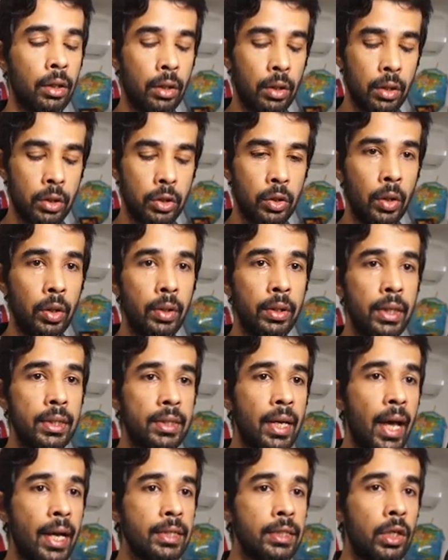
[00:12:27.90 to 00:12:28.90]
So this
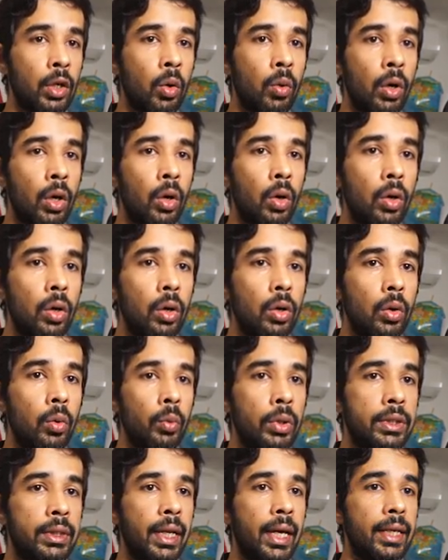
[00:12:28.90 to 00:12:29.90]
has an overload
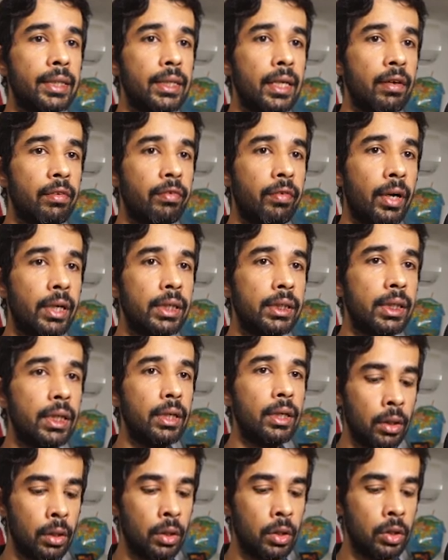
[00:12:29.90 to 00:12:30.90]
which takes in a
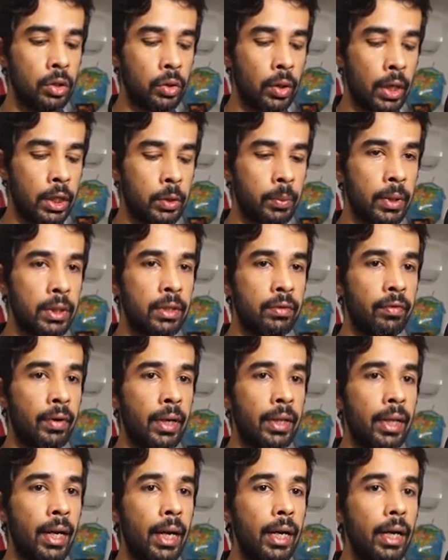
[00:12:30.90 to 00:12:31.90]
function. So let's specify
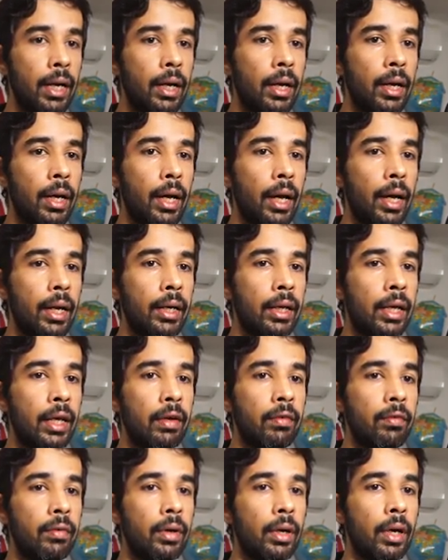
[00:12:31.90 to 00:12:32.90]
that and
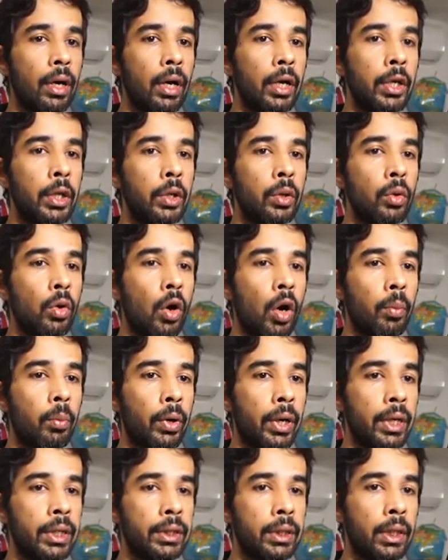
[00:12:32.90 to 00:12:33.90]
give a new
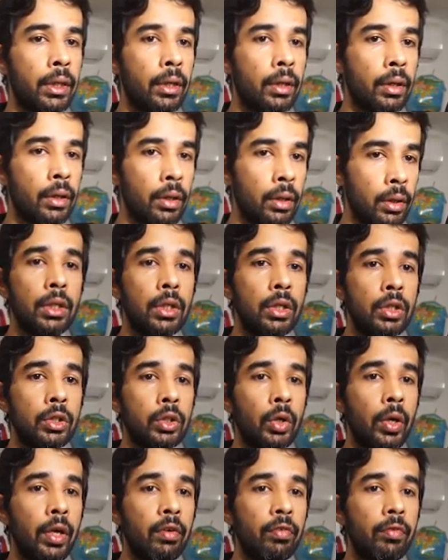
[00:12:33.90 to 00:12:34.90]
operation.
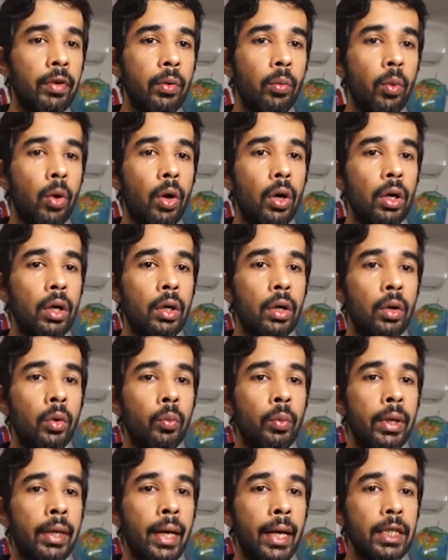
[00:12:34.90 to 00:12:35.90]
So if we want,
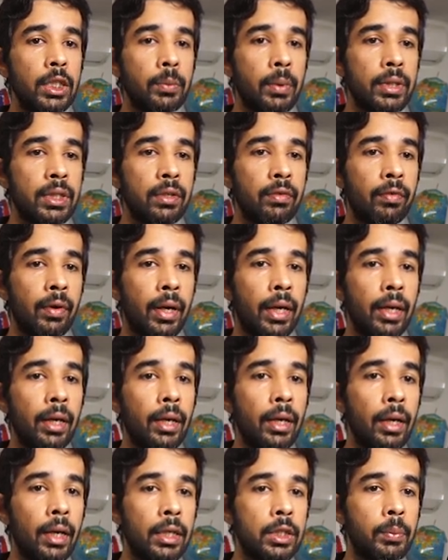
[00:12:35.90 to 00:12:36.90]
we can specify
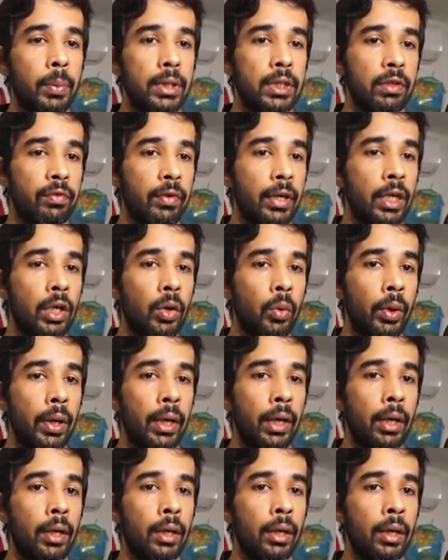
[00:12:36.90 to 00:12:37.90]
a specific
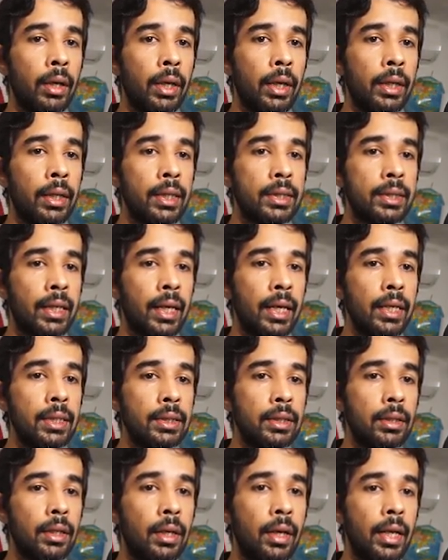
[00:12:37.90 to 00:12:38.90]
GUID. In this
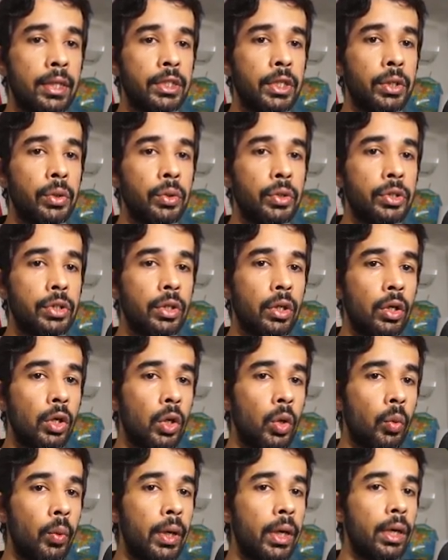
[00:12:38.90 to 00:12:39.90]
case, let's use
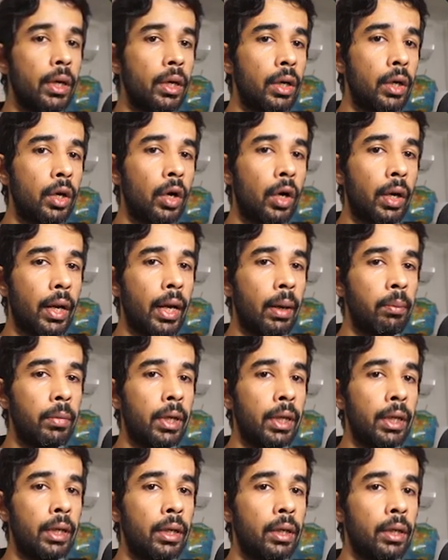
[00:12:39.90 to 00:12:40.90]

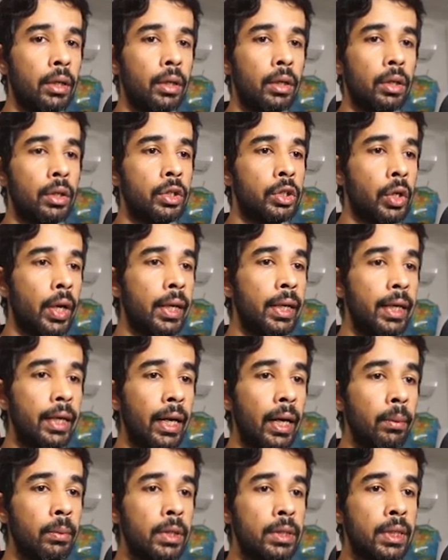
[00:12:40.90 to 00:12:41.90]
GUID.empty. So
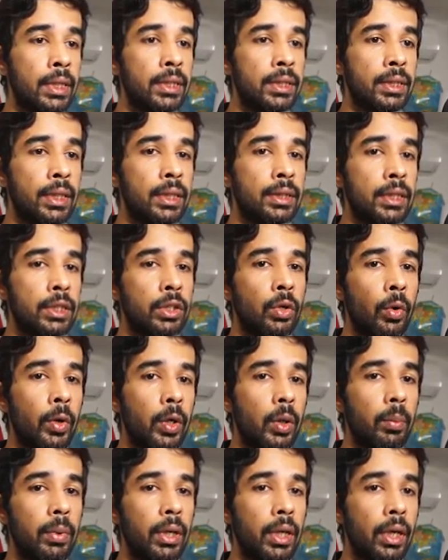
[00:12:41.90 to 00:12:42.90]
anytime this instance is going
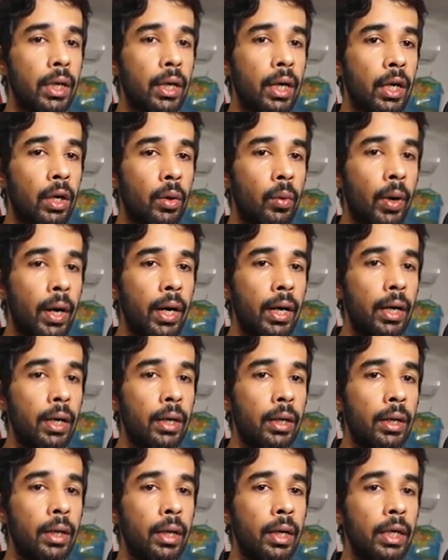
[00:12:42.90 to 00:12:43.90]
to be required,
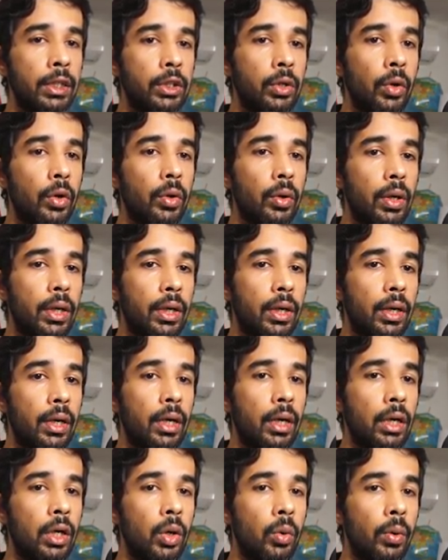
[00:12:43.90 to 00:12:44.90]
it's going to return
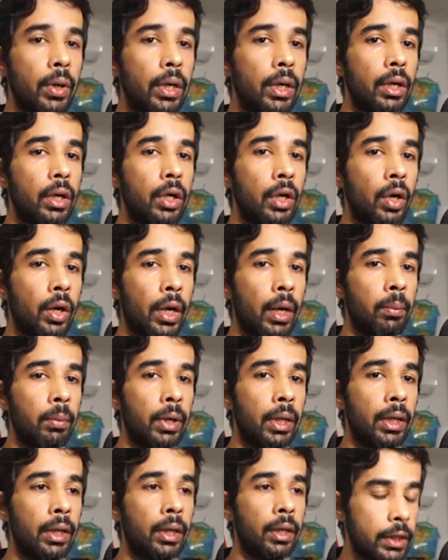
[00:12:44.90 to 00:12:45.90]
a
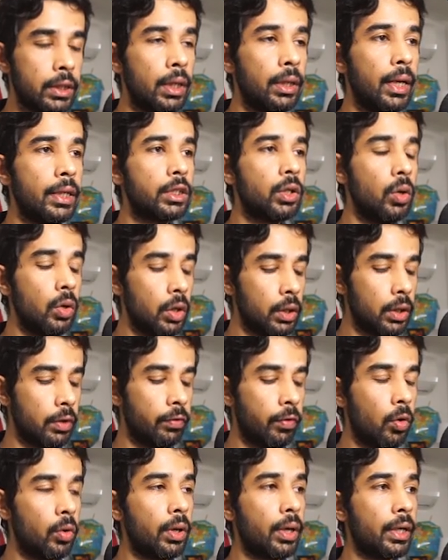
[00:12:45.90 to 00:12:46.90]
GUID.empty. Let's go to the
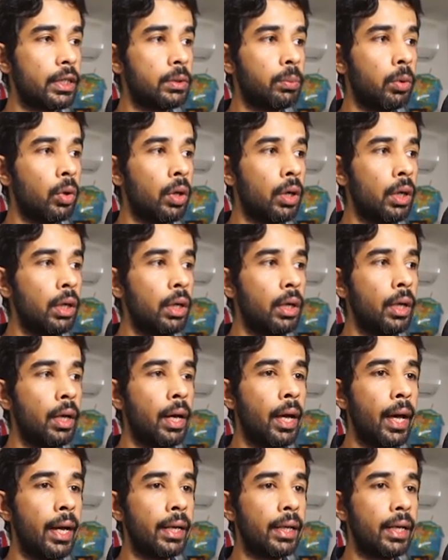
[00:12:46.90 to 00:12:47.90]
folder explorer
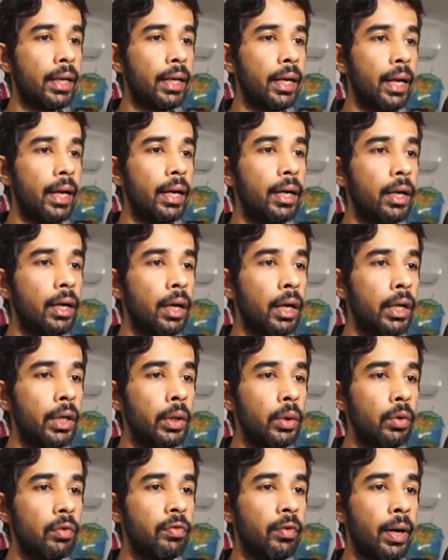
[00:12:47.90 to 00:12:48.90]
and create a
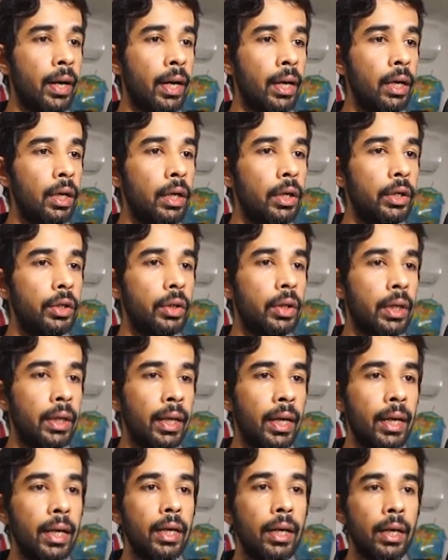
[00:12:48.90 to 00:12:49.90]
new file to
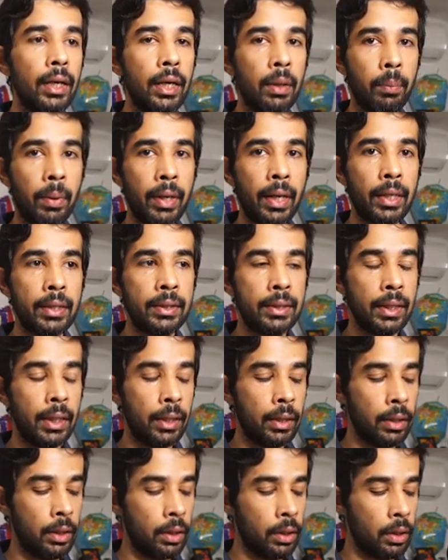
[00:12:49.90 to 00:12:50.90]
create a dependency.
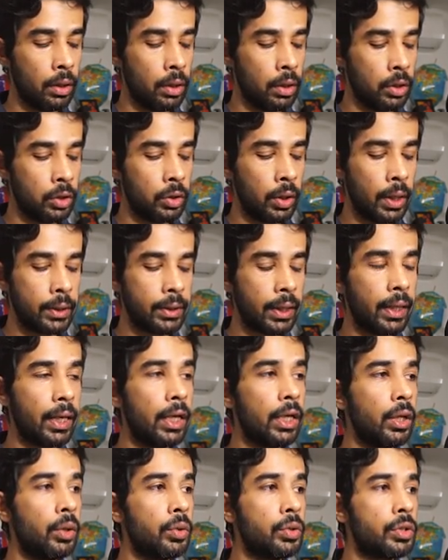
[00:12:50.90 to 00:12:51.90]
So let's
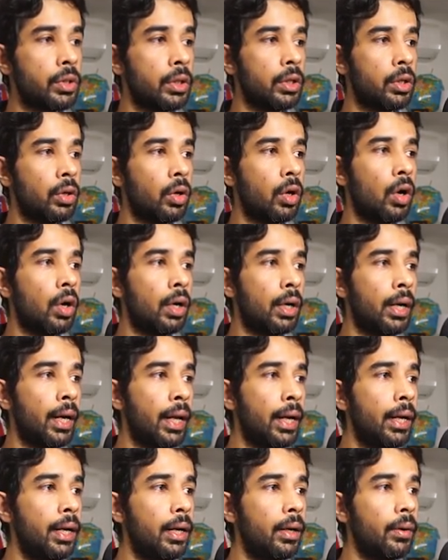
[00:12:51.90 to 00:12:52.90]
again use
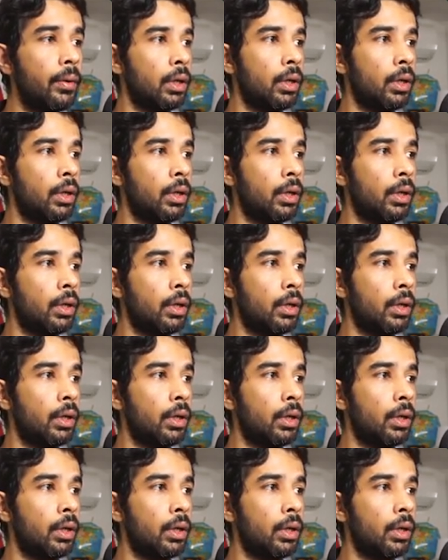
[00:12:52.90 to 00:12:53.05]
Ctrl+Alt+N.